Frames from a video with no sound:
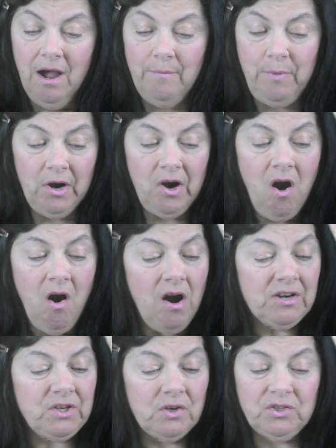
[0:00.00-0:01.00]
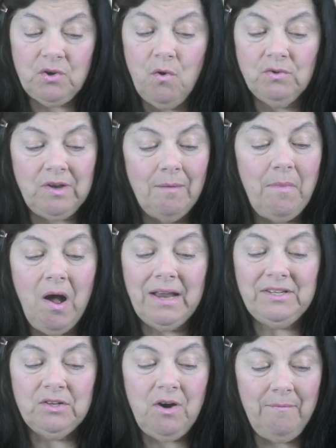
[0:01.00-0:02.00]
upon our hearts, our souls, our
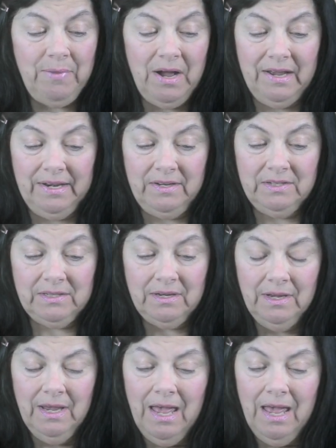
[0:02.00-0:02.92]
minds, and our bodies.